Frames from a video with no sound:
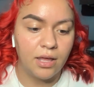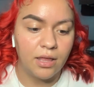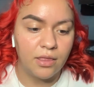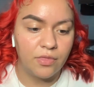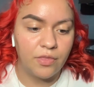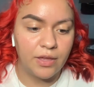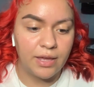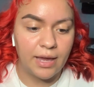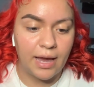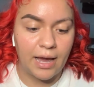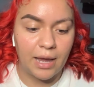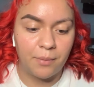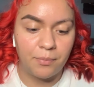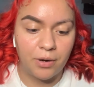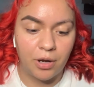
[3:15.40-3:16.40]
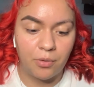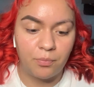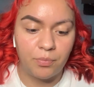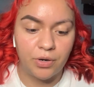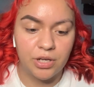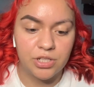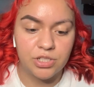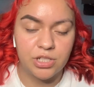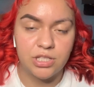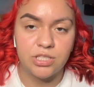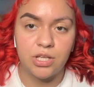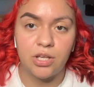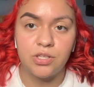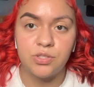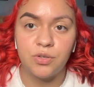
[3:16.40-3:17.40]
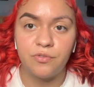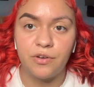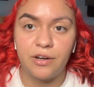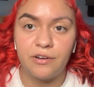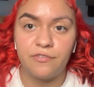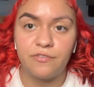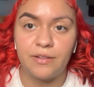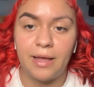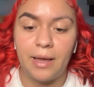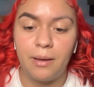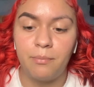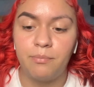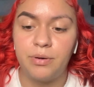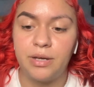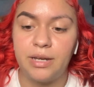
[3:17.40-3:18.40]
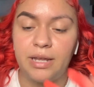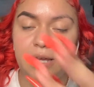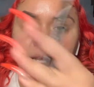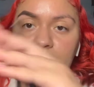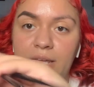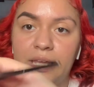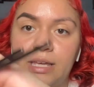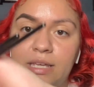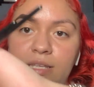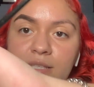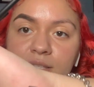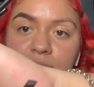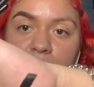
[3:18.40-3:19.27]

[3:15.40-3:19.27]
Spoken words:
The eyebrow brush is also very flat, but it is